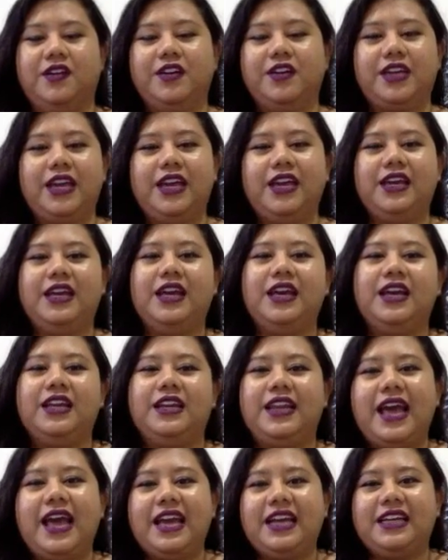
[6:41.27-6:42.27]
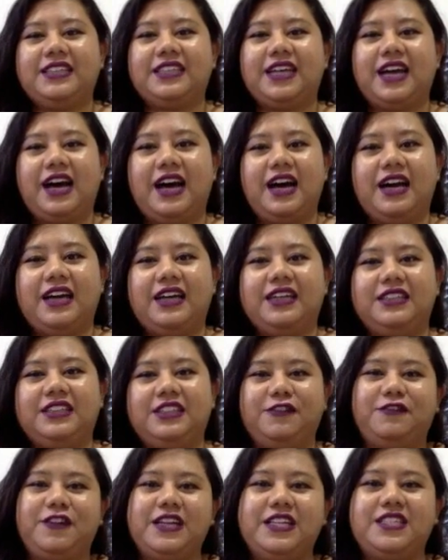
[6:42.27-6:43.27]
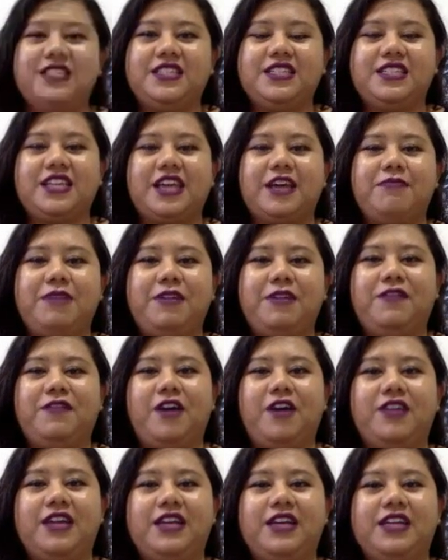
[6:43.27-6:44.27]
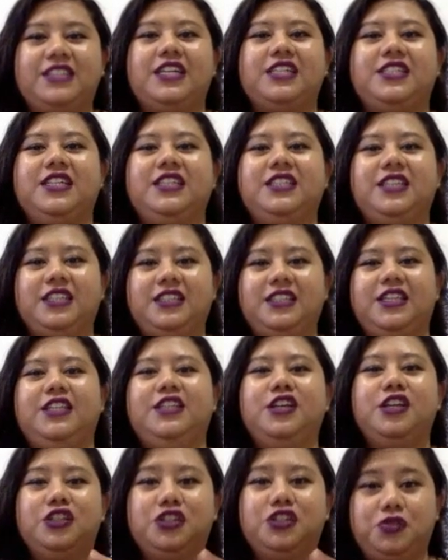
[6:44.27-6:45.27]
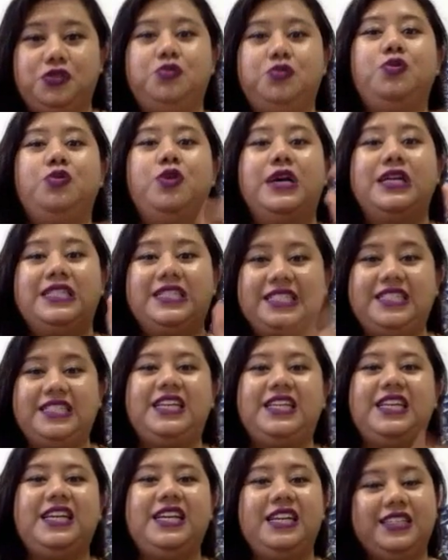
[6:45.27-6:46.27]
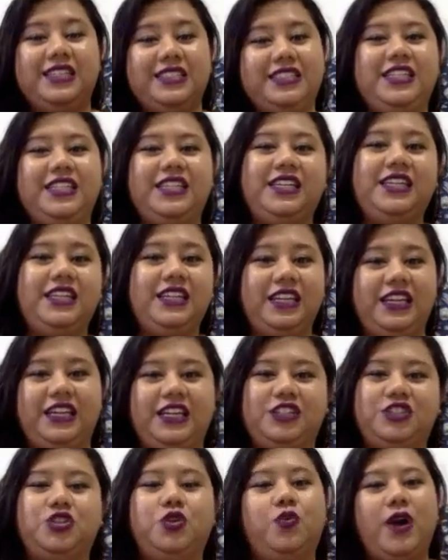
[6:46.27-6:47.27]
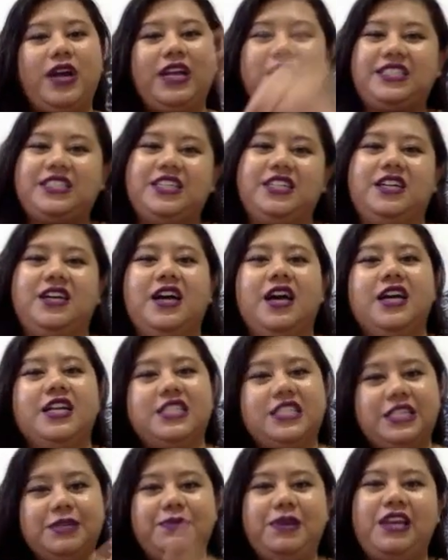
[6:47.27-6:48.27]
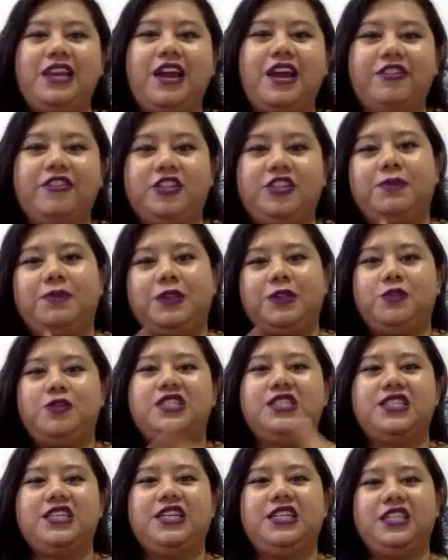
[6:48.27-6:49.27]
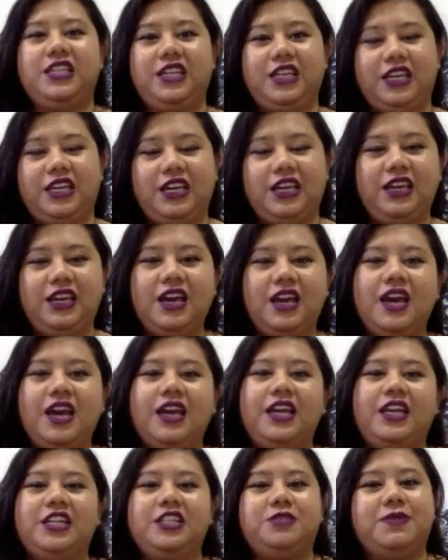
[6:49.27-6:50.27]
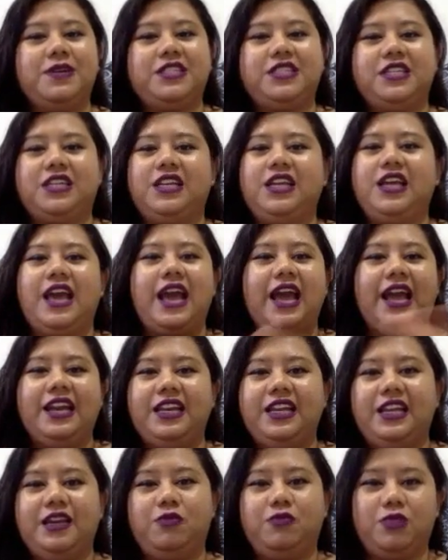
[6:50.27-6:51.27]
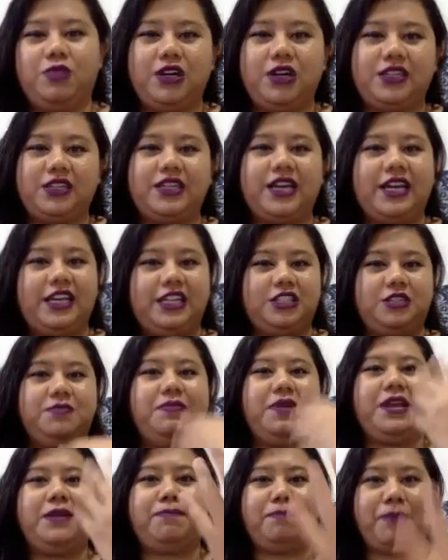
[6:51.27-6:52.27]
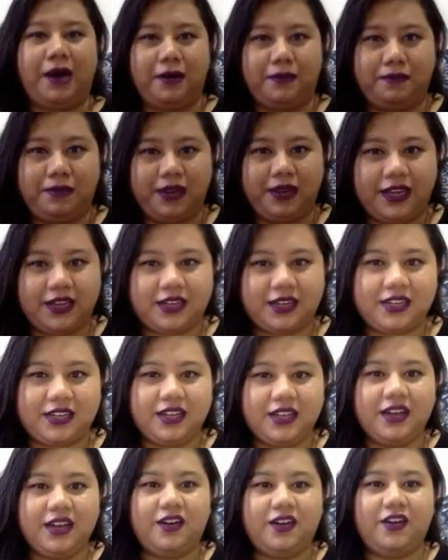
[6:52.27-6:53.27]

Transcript: Okay, next, defenses can be found under section 13.2 CDE. So what is the similarity between CDE? It is basically any work that is made public,